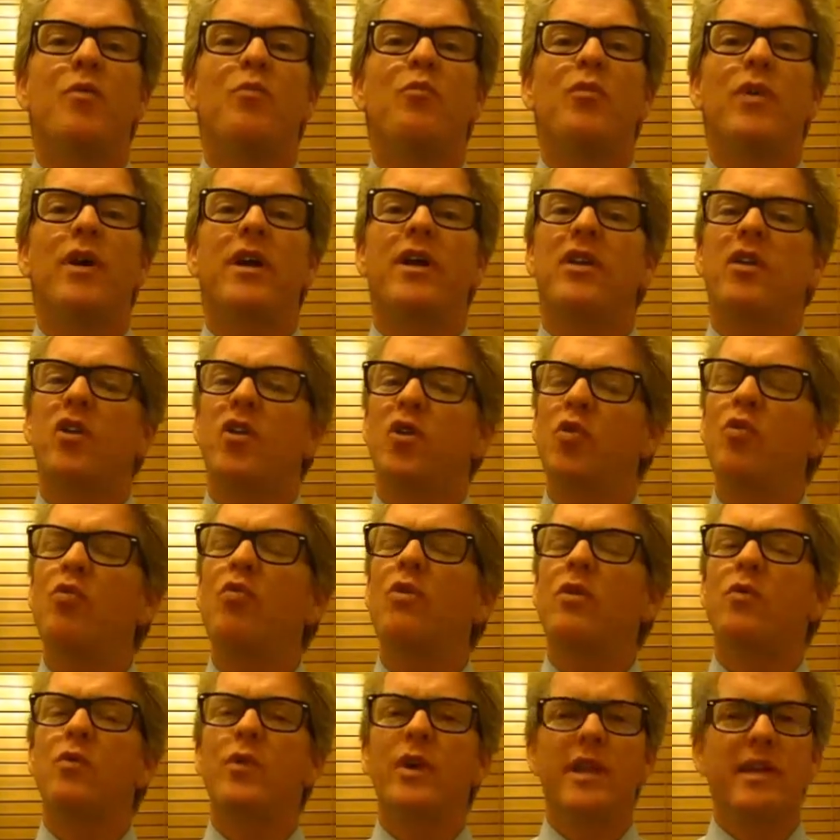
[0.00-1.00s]
But you
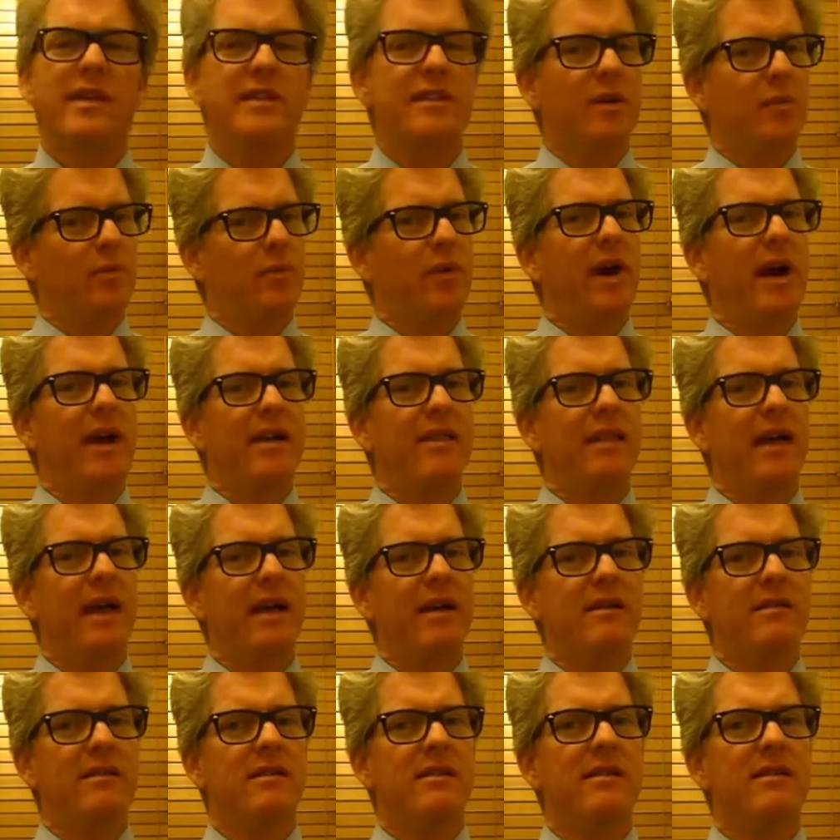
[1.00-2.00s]
are willing to buy
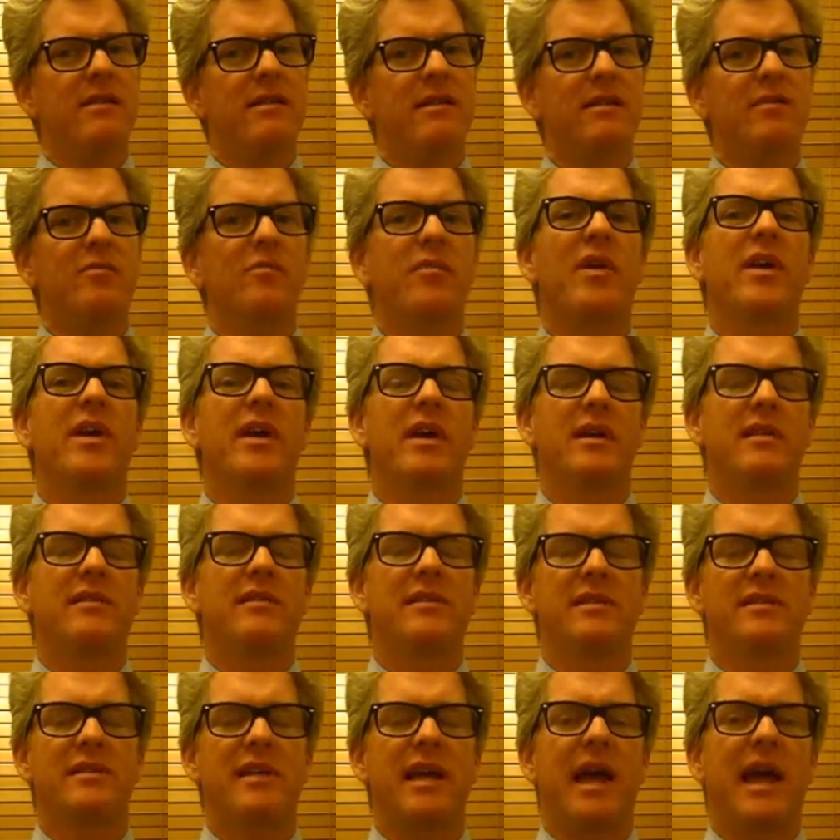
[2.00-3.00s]
that car because
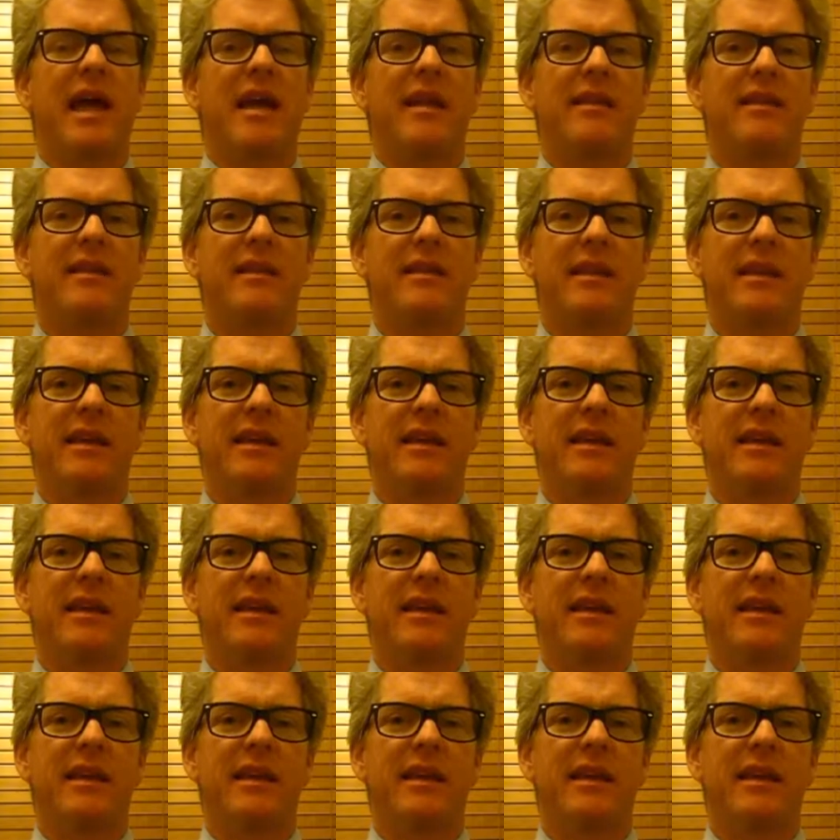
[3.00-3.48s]
it's at